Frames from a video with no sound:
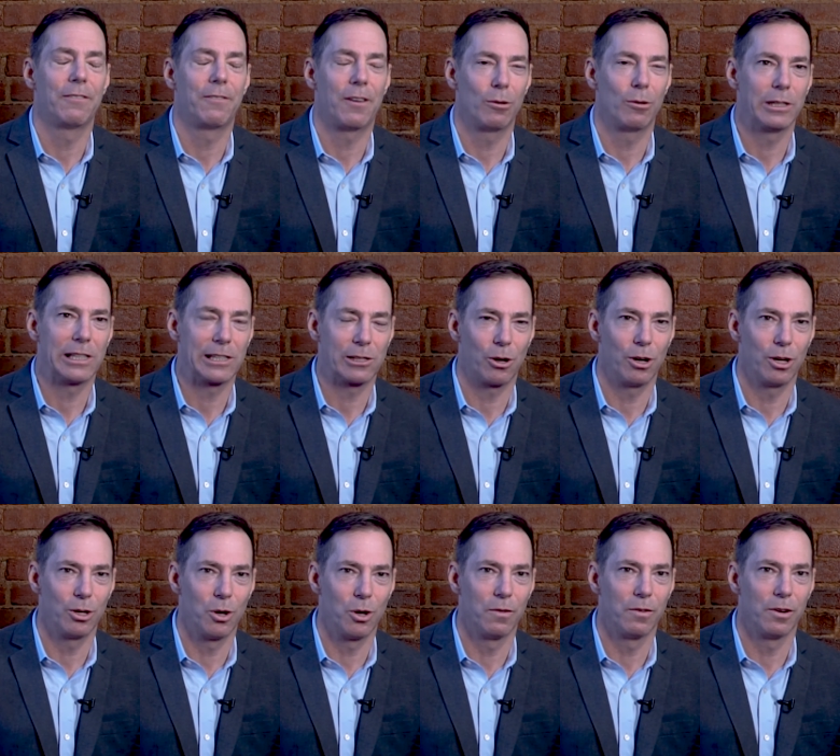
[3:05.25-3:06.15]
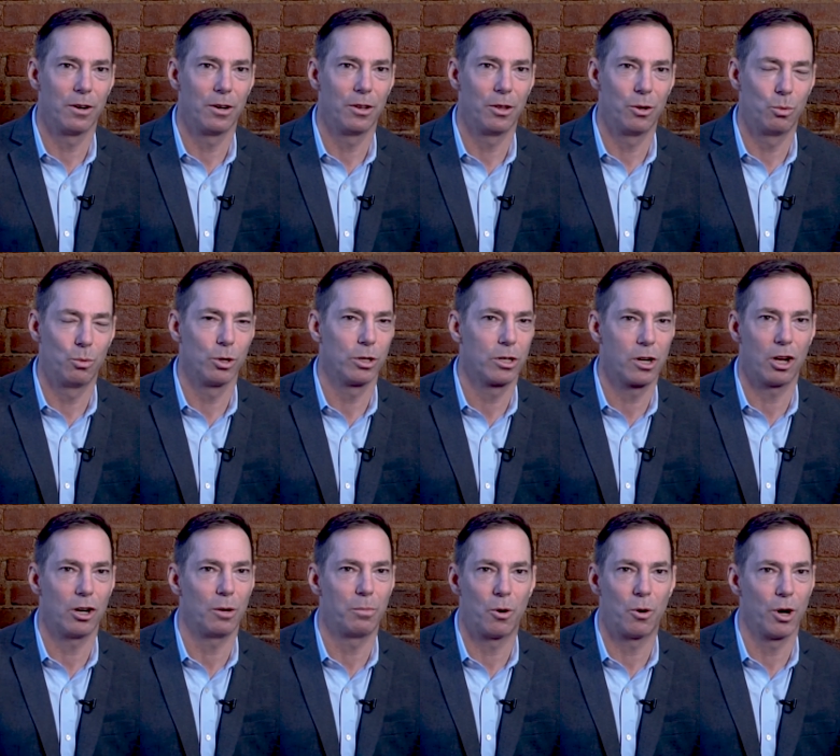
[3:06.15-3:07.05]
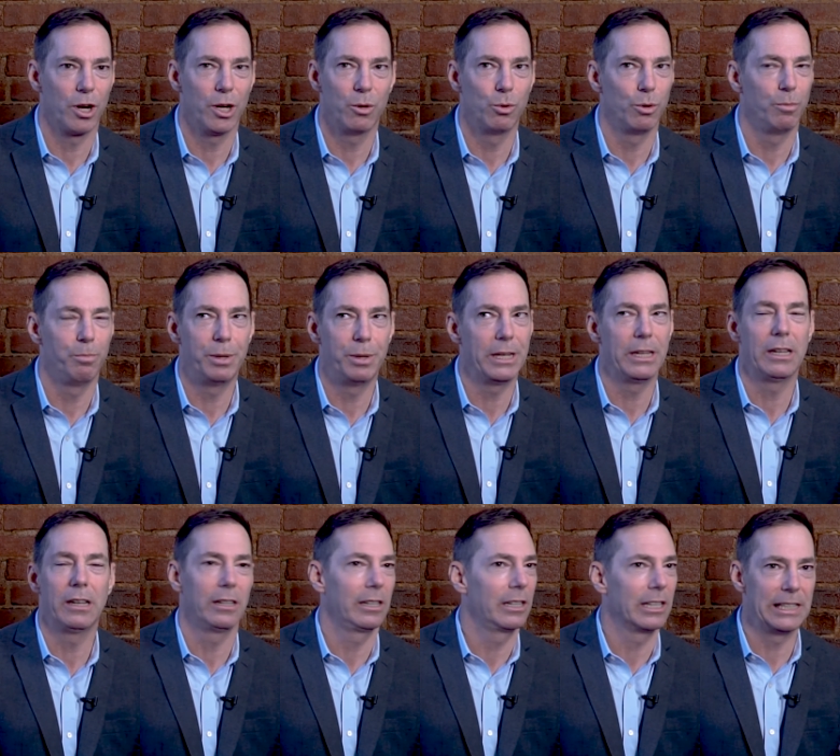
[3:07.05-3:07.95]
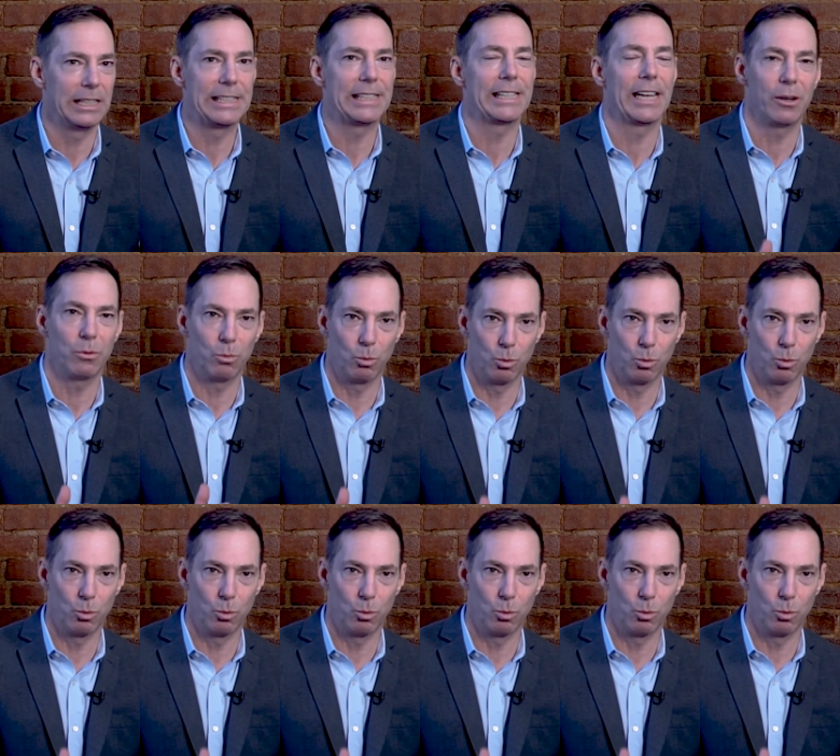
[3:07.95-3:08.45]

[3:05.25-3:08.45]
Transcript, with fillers: If I was starting over, the word cuddle party would be consent